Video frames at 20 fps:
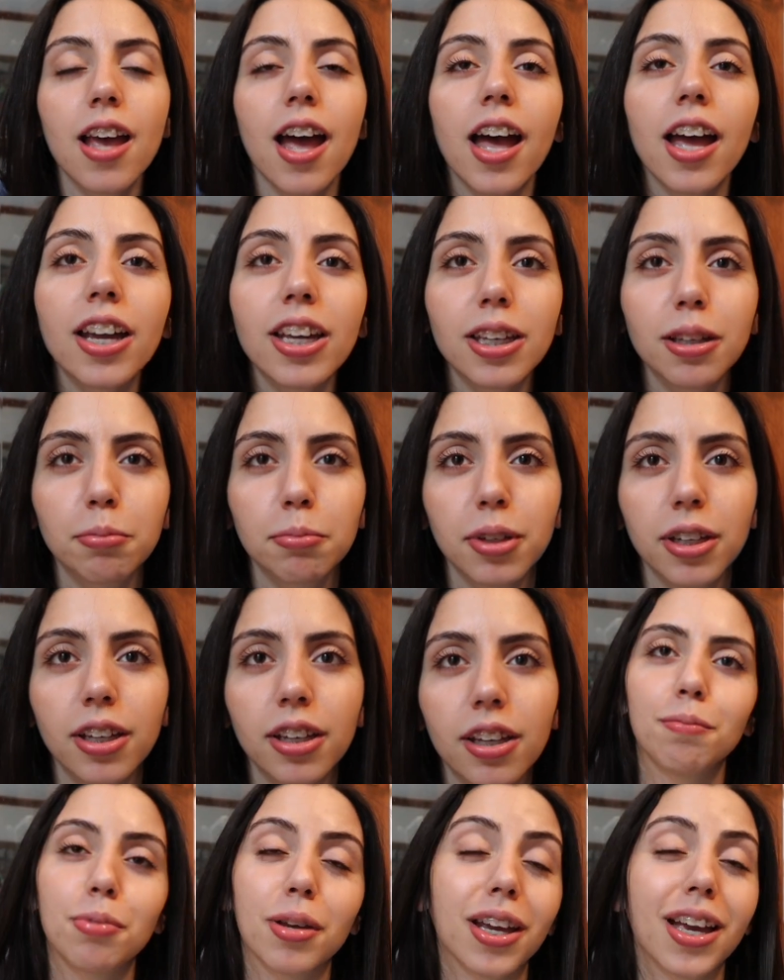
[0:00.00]
time."
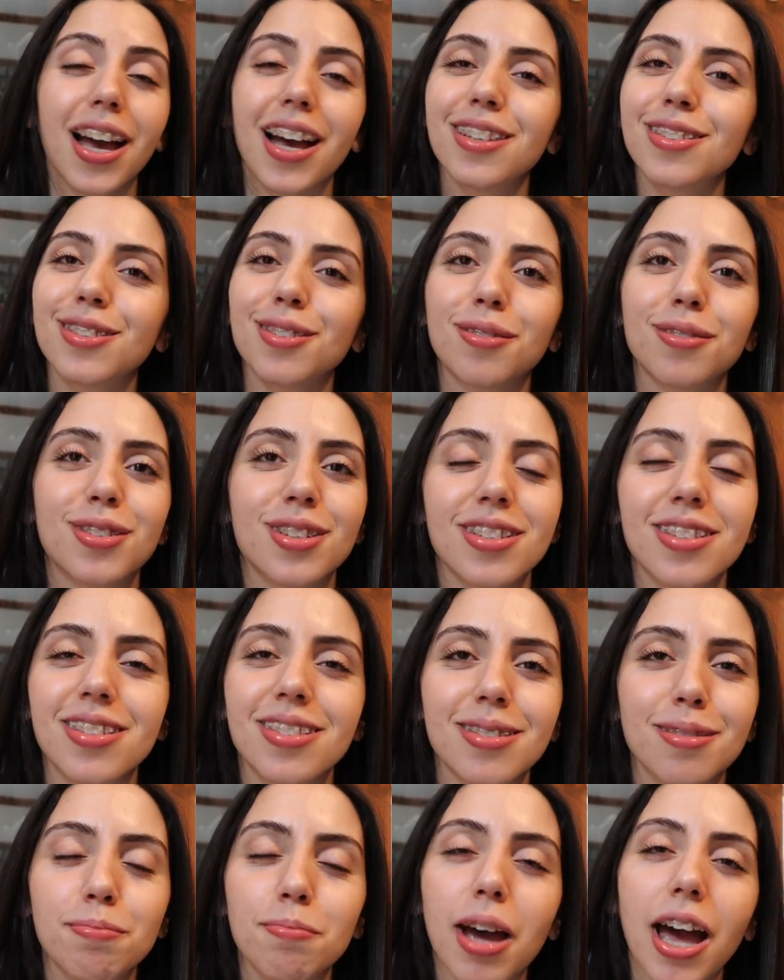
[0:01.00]
Picasso
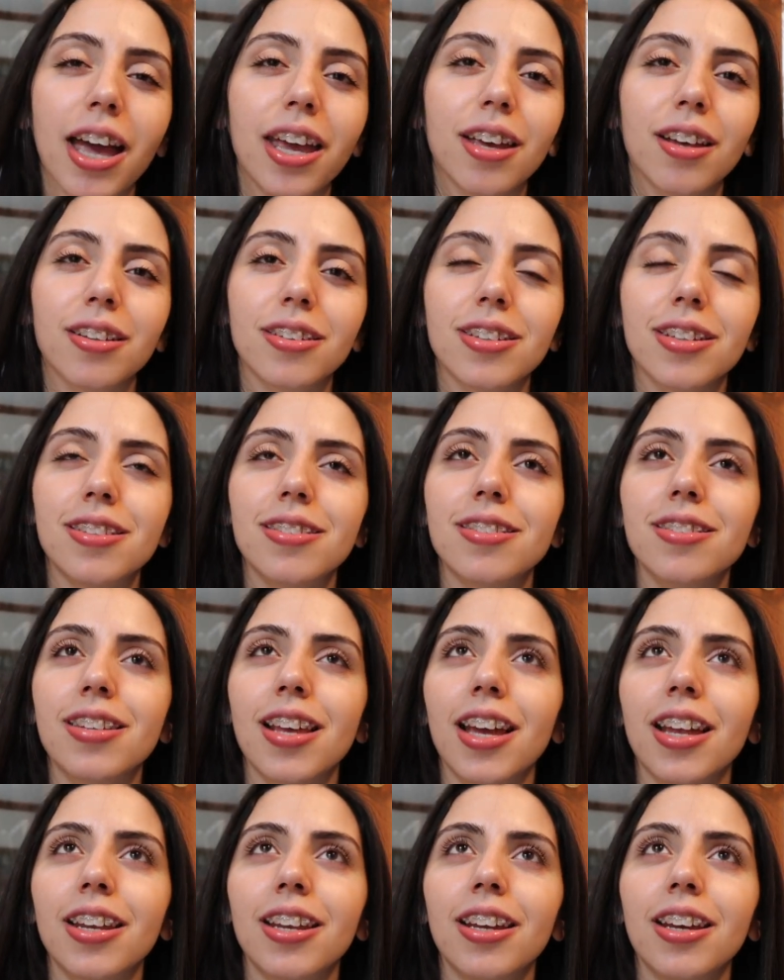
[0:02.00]
just smiled and
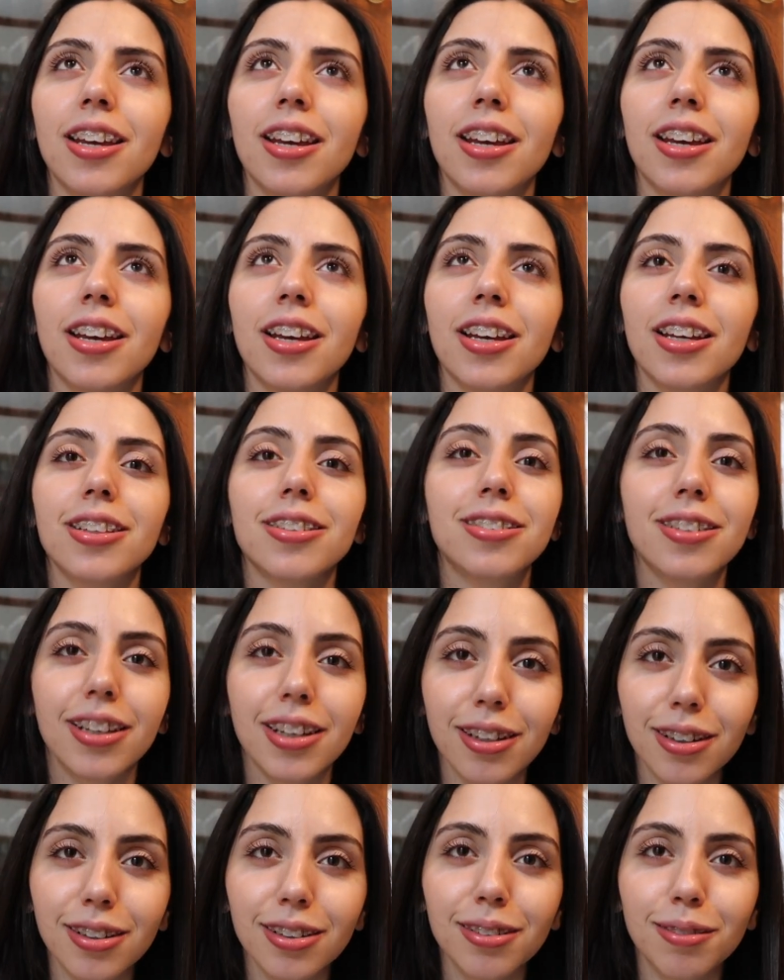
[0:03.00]
said,
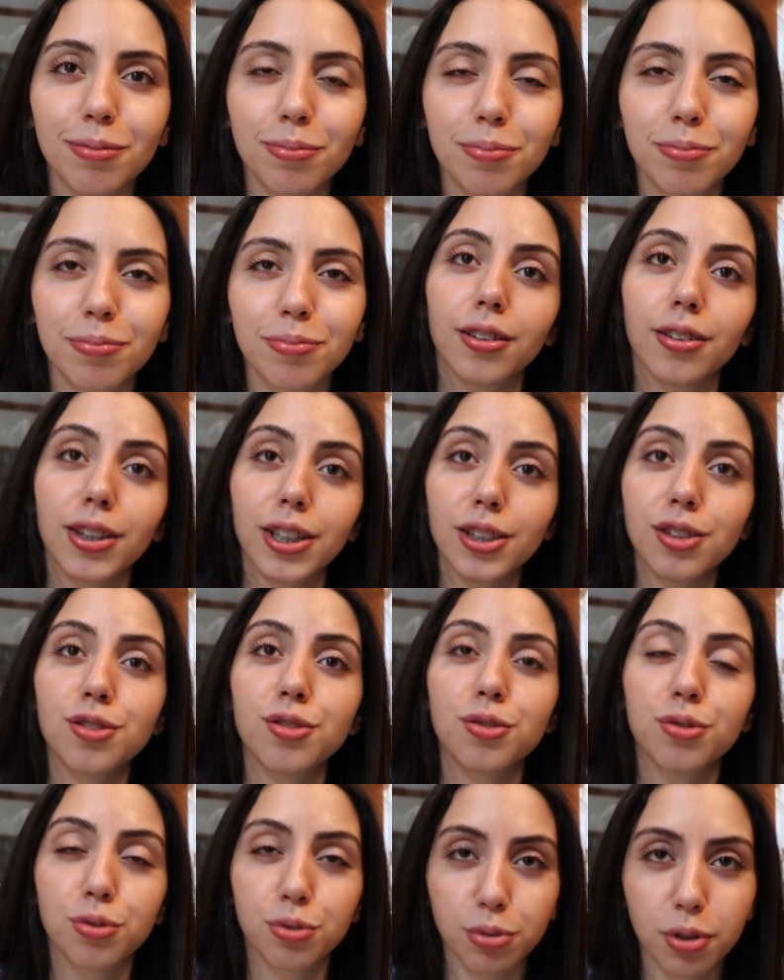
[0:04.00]
"Dear,
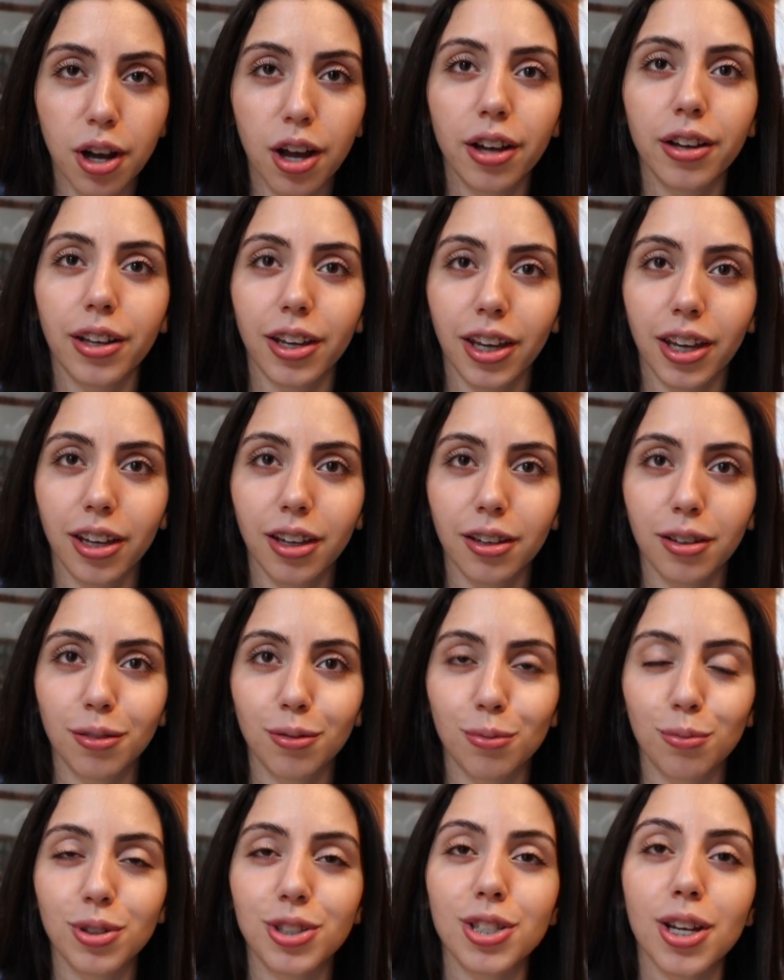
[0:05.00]
this drawing,
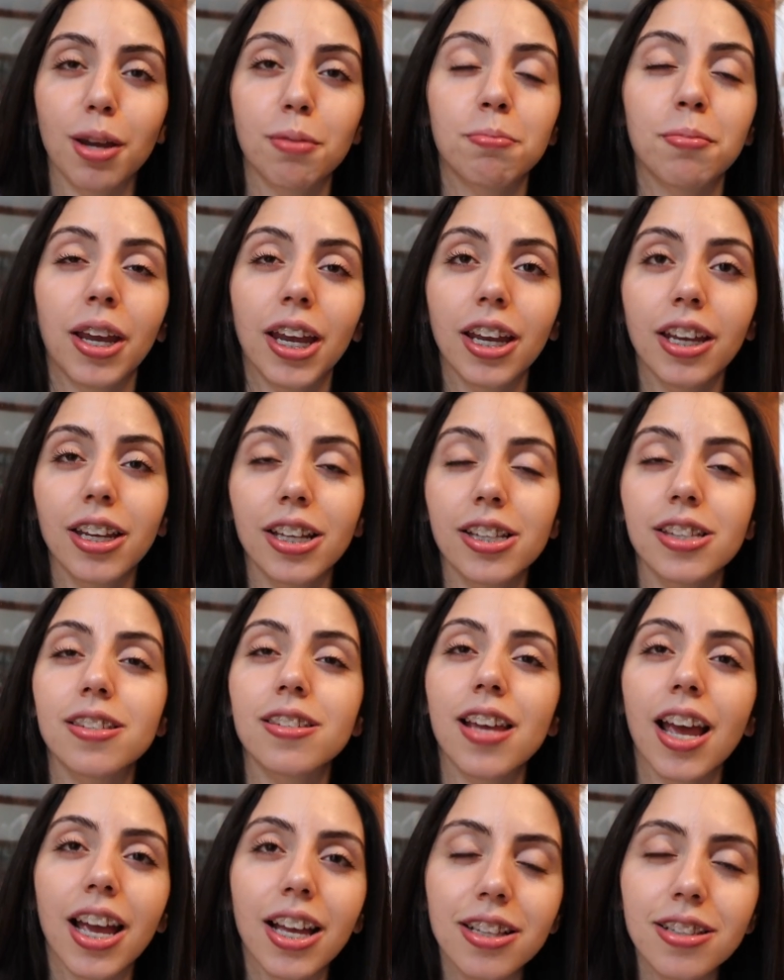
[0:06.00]
which I made in
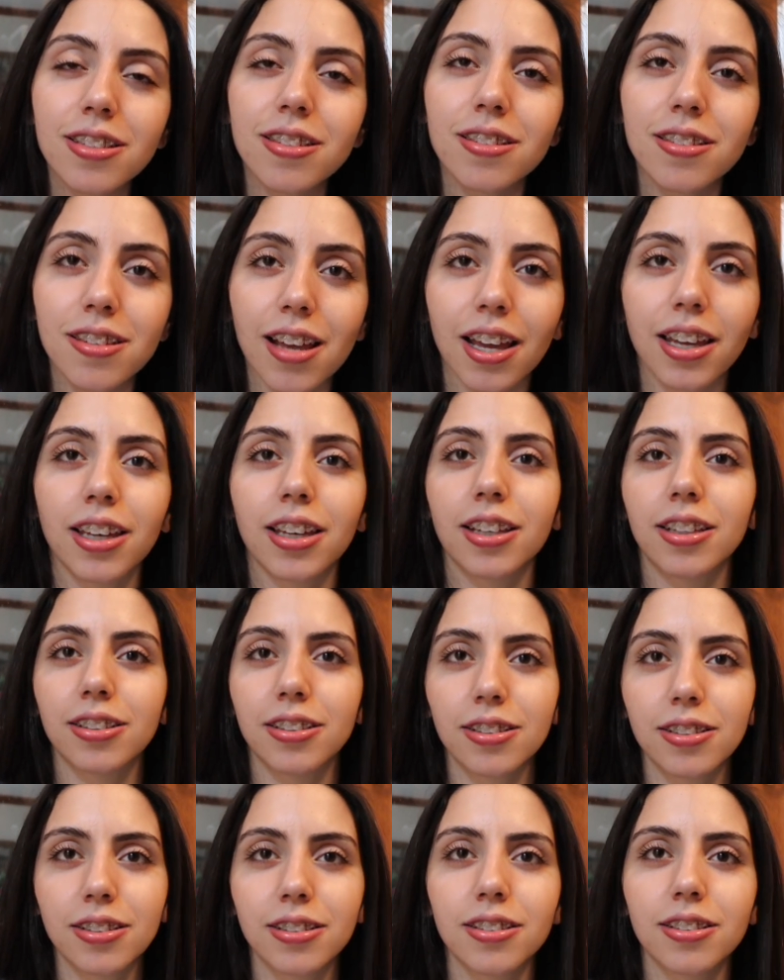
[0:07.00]
10
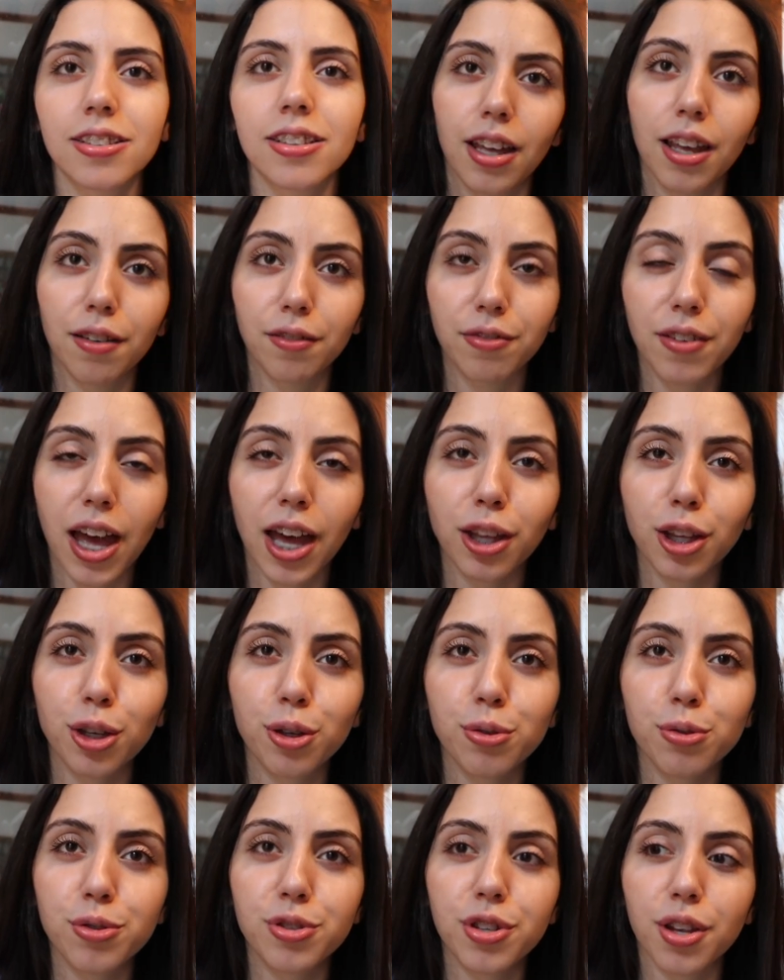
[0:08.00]
seconds, it
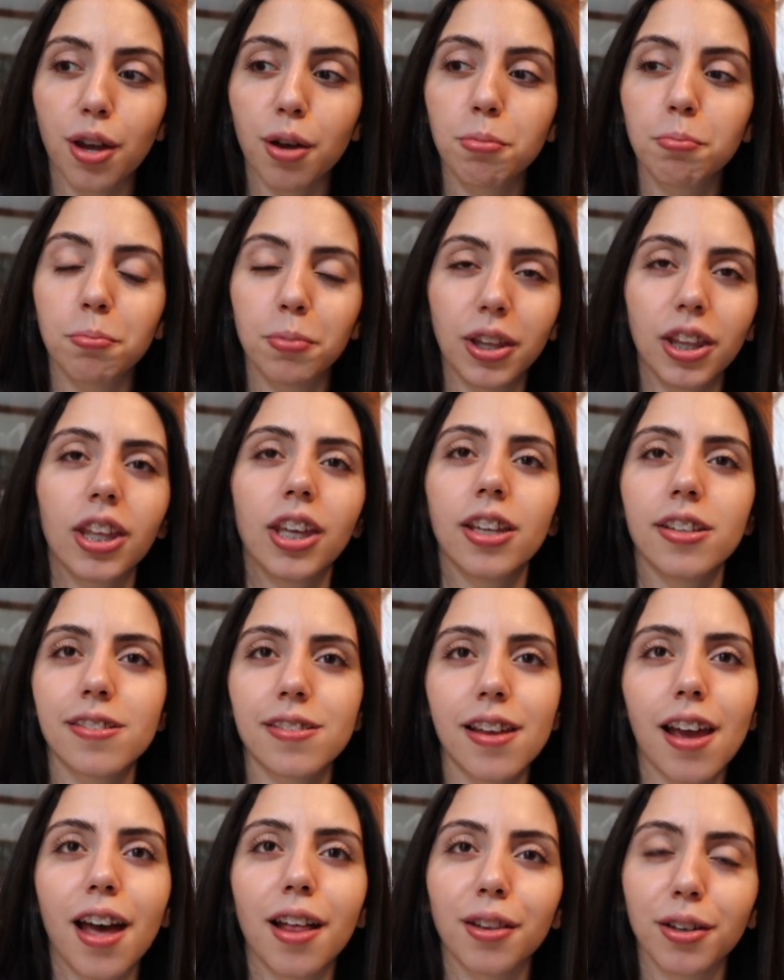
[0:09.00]
values $1 million.